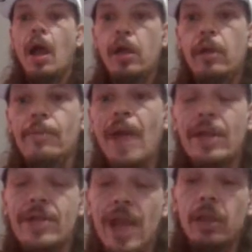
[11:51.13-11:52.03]
not
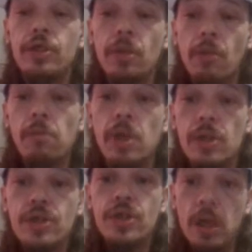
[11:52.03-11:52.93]
exactly sure when we're going to
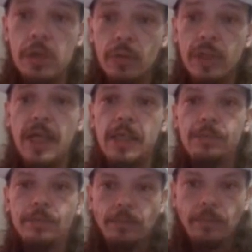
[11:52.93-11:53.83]
start doing that
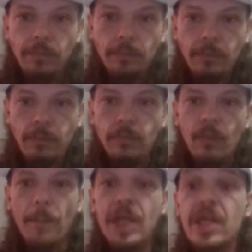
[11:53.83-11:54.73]

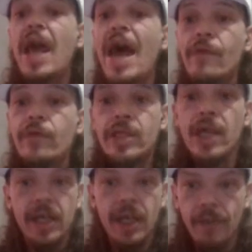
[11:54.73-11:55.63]
because I have to take
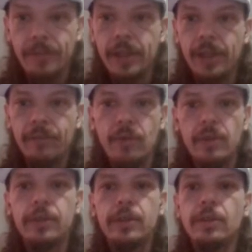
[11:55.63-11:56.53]
in everything first.
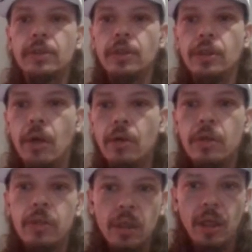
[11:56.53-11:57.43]
You know,
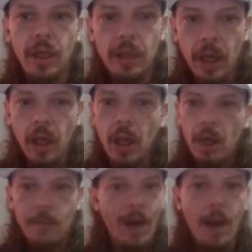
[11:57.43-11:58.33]
it, eh, it, eh,
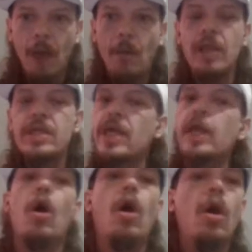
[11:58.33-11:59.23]
I, I want to take it
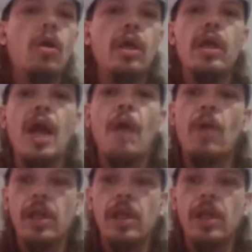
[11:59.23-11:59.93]
all in. I want to get